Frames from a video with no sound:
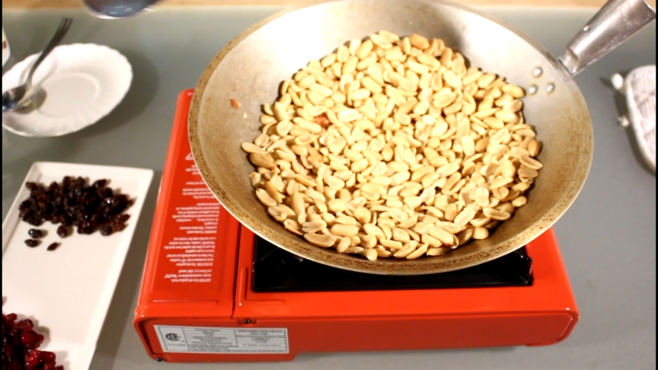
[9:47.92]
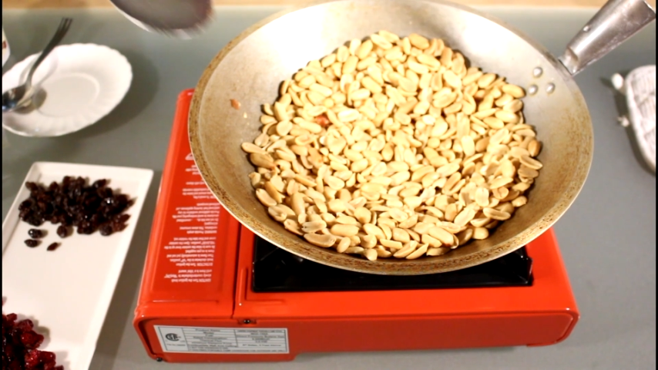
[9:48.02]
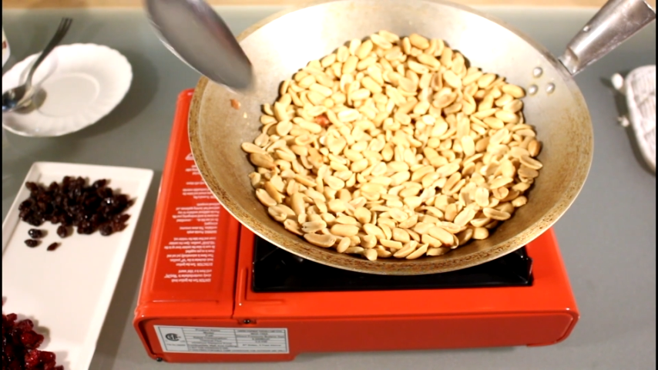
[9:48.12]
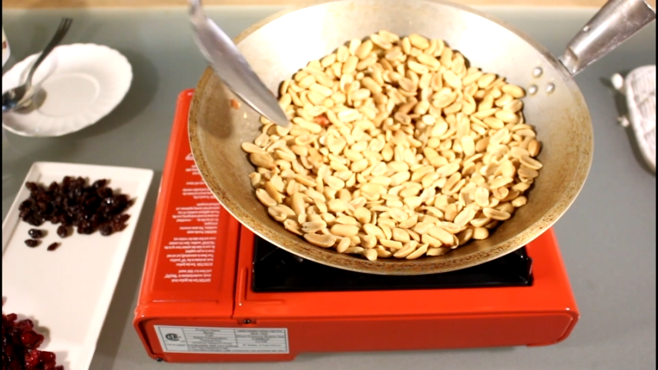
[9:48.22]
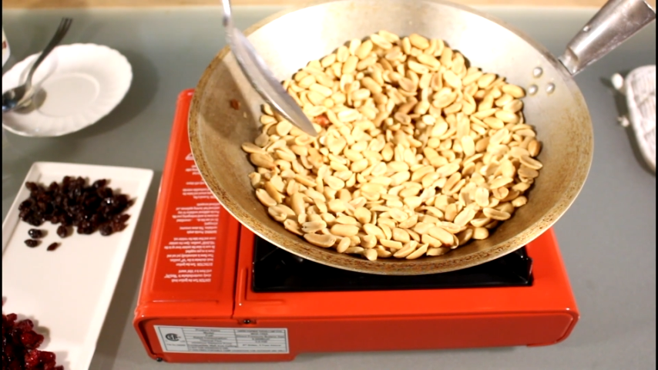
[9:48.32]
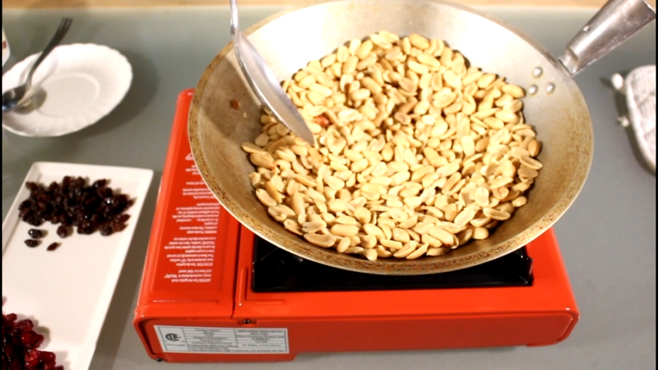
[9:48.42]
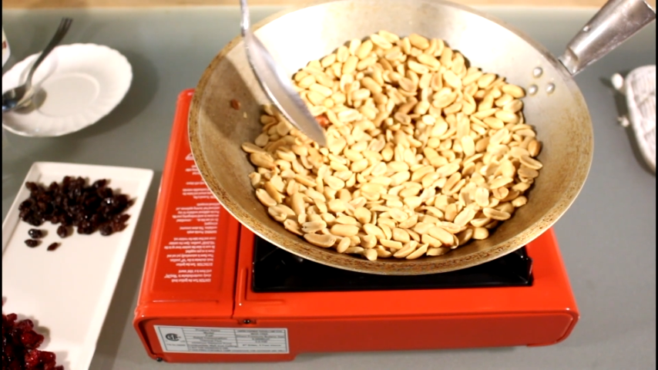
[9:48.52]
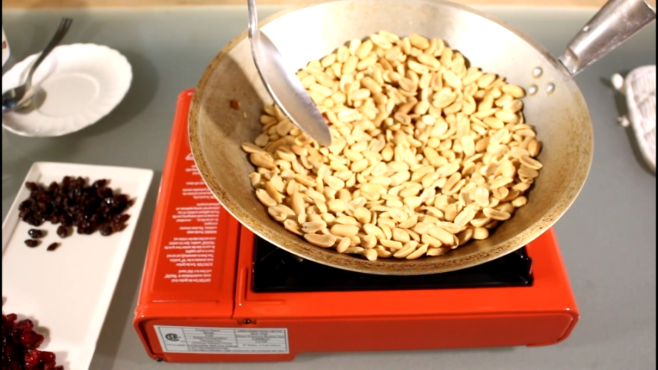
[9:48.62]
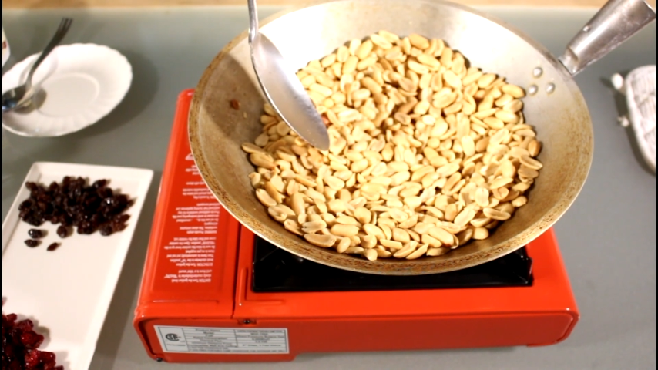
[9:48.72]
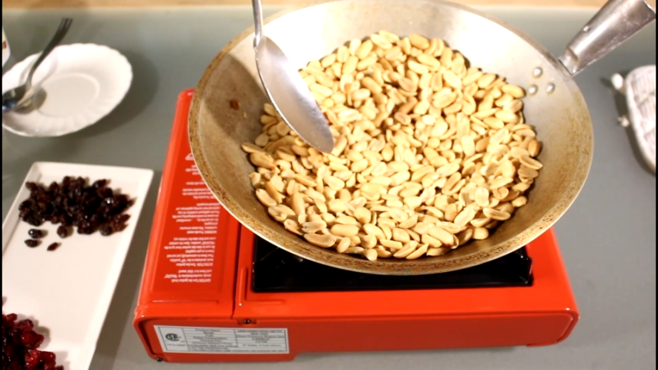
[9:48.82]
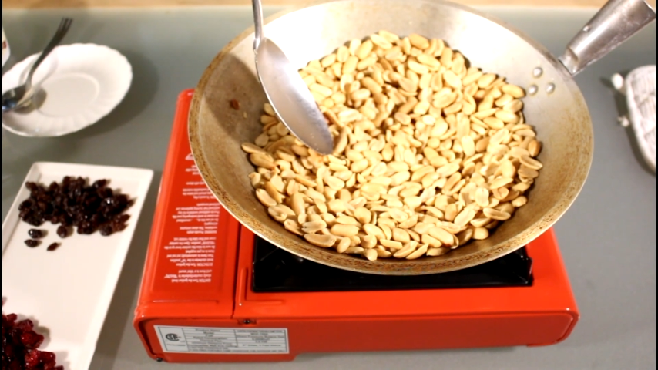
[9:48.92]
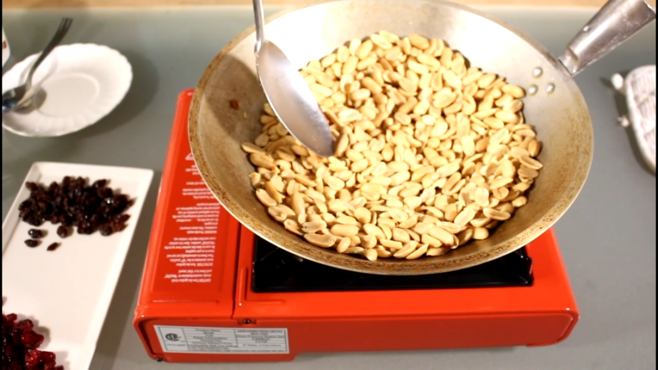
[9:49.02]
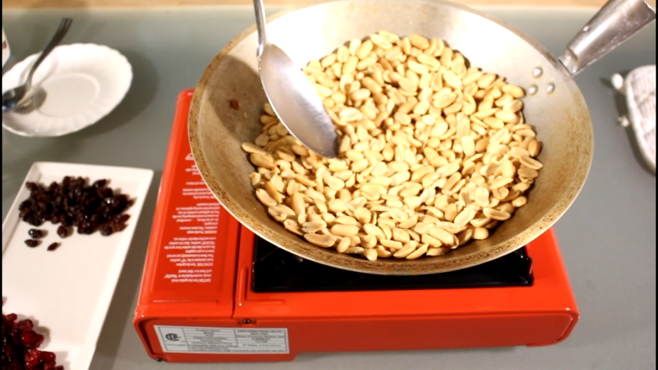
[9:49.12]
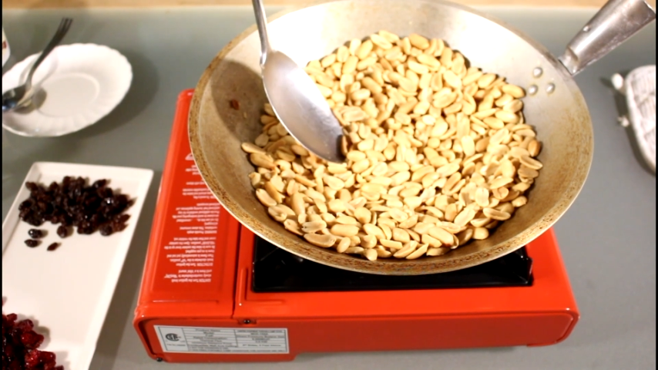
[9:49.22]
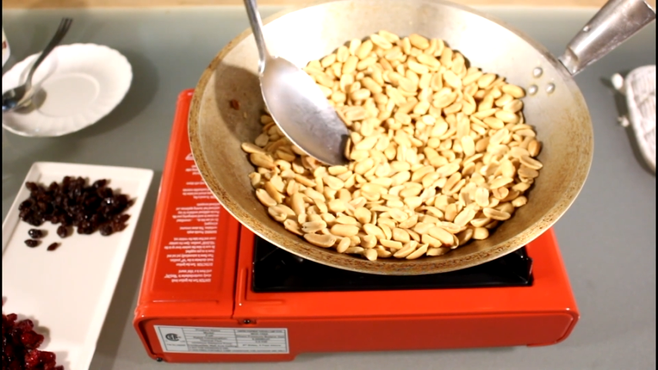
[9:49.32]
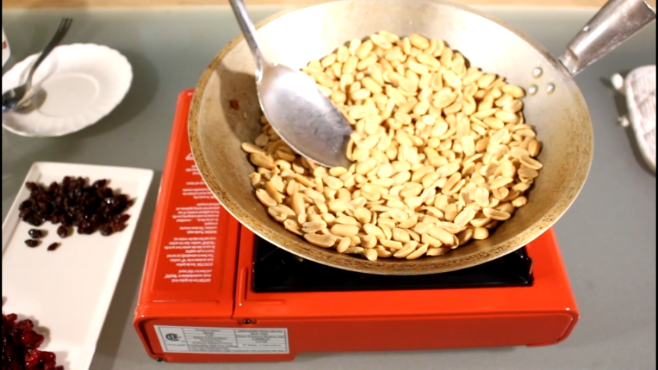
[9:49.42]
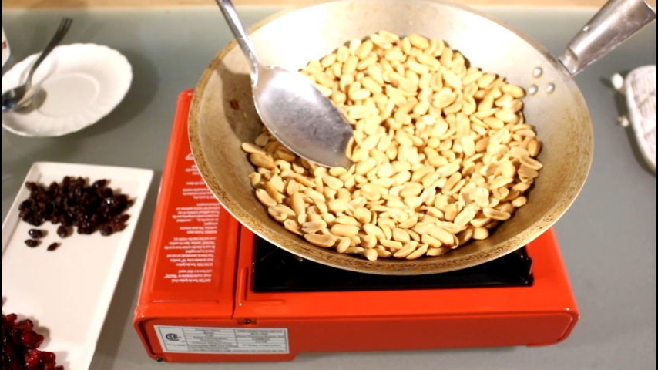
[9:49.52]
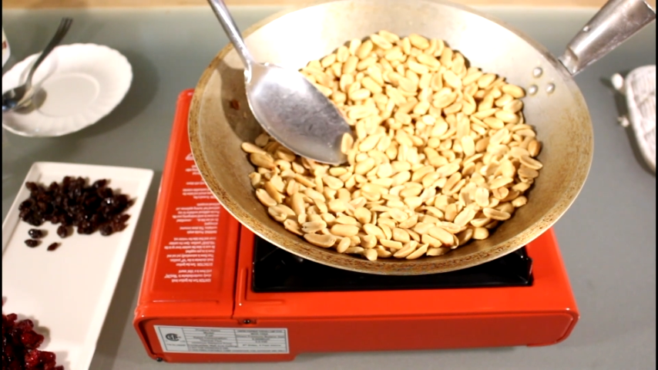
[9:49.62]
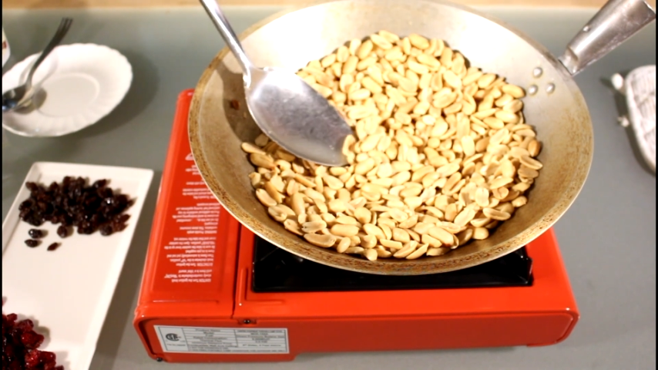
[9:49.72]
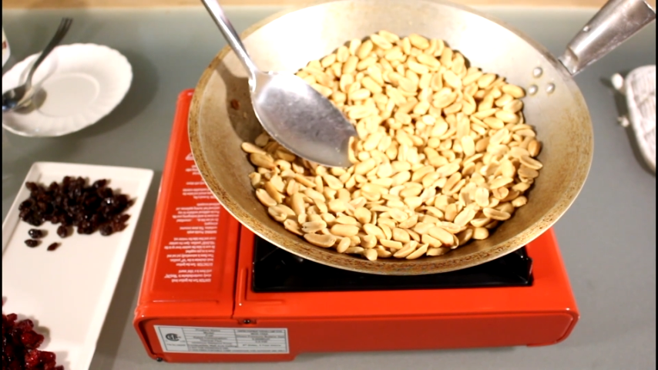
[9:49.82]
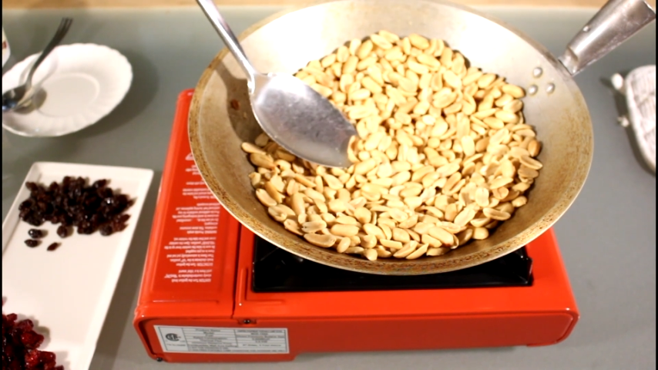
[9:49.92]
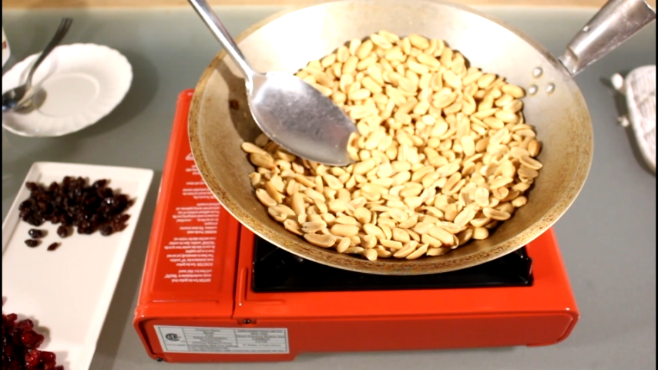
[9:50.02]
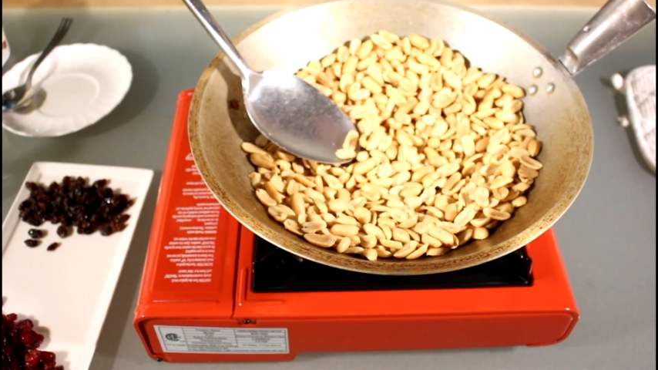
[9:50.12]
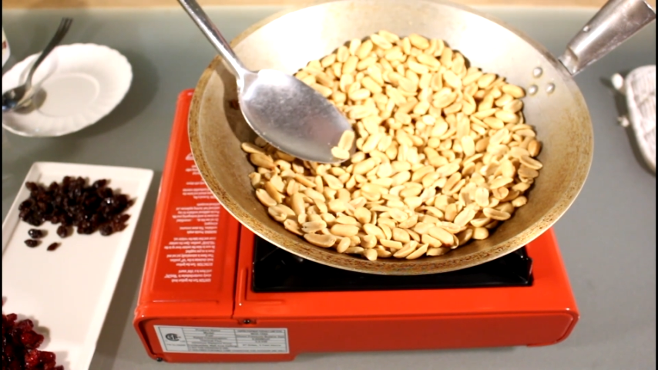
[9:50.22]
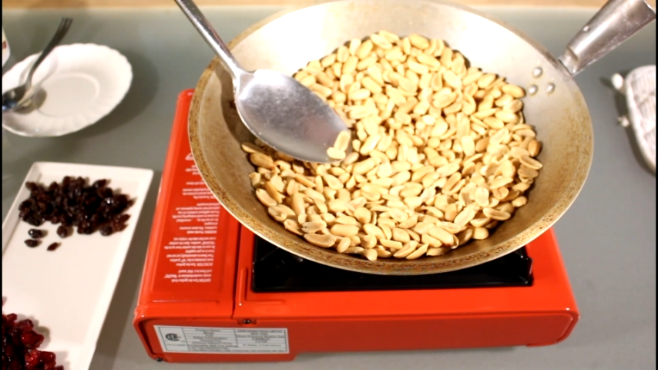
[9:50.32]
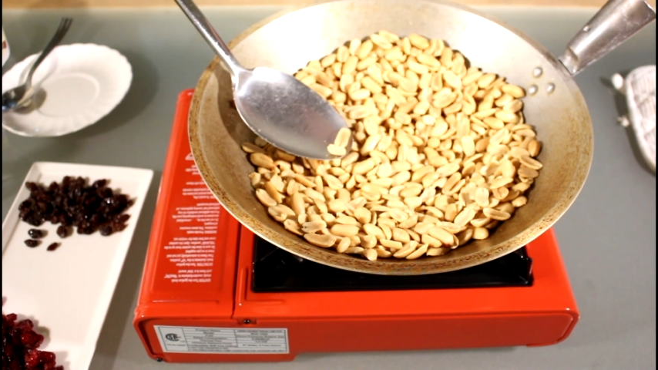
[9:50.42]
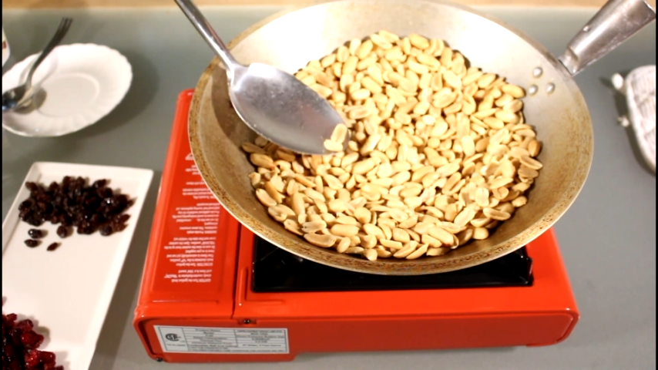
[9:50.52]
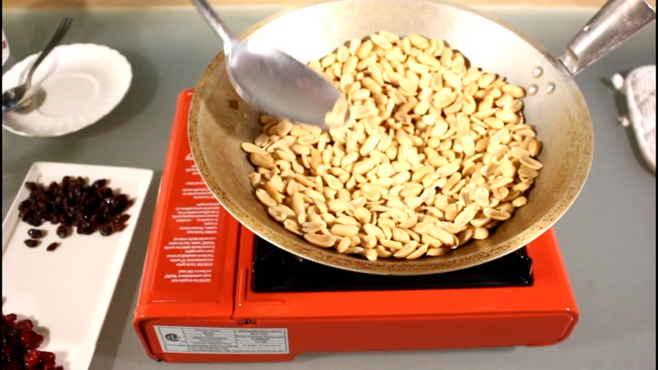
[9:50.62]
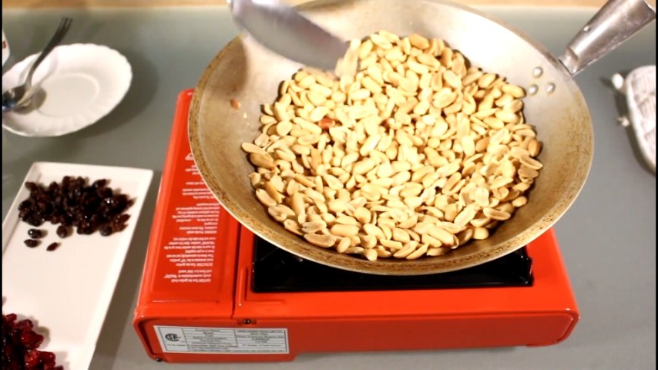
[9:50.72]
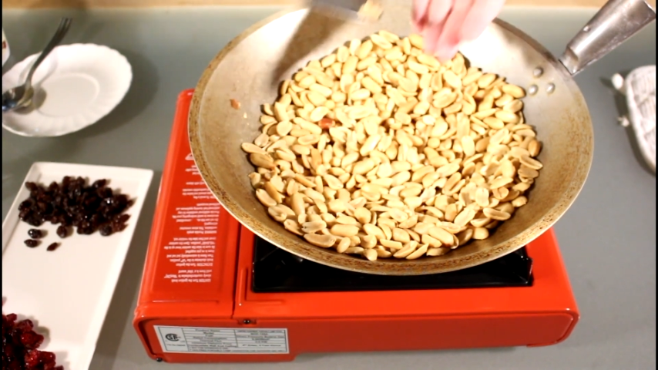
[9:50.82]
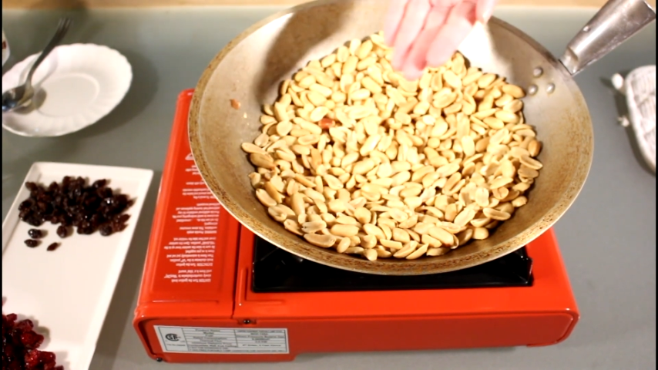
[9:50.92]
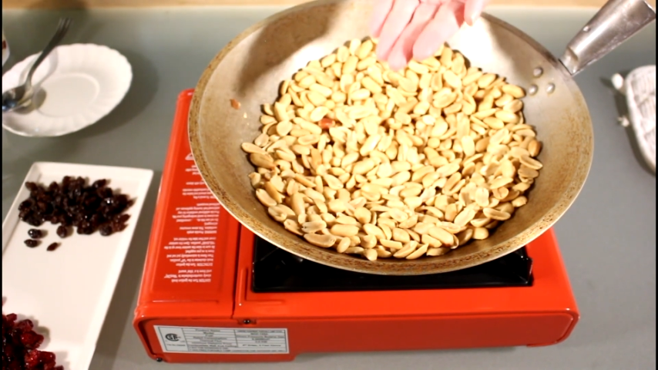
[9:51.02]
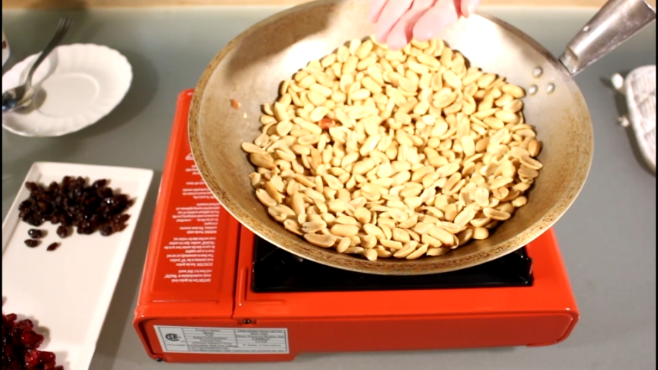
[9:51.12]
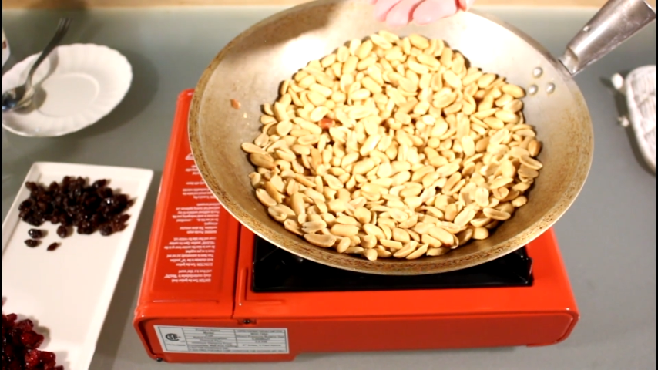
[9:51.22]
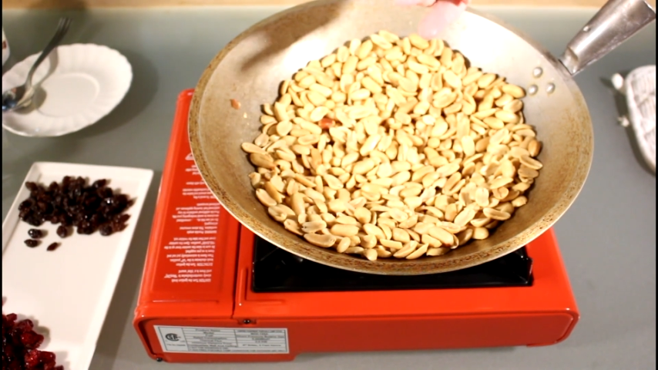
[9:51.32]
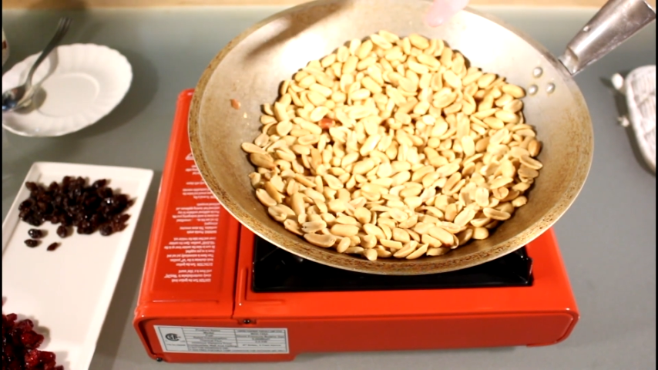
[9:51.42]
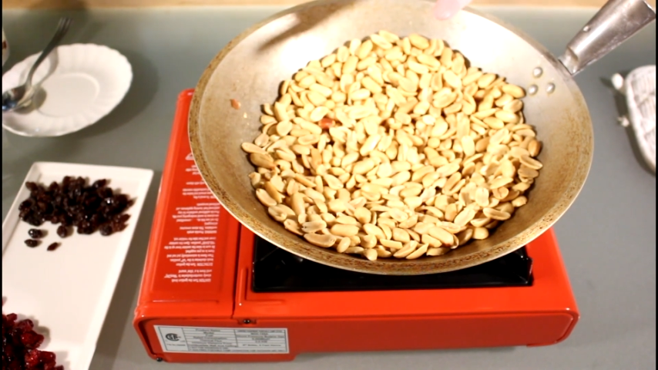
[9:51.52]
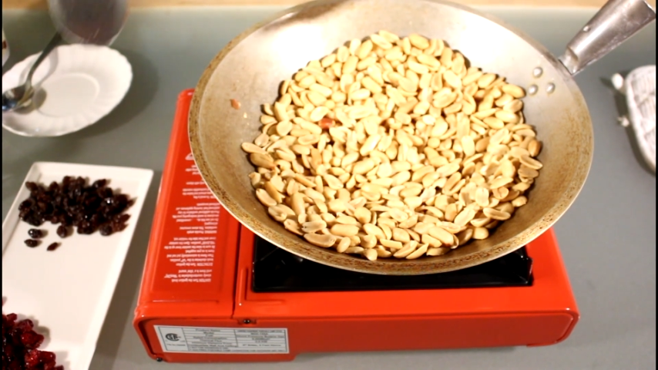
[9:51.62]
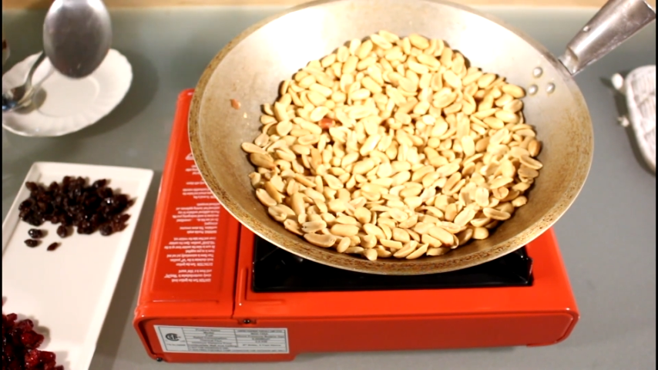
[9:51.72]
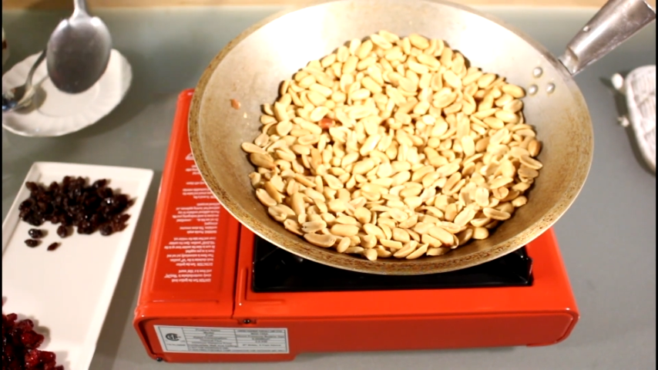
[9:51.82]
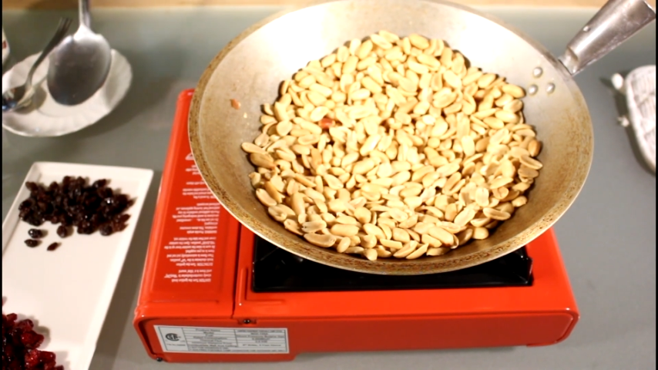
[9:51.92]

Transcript: [unreadable: no face in view]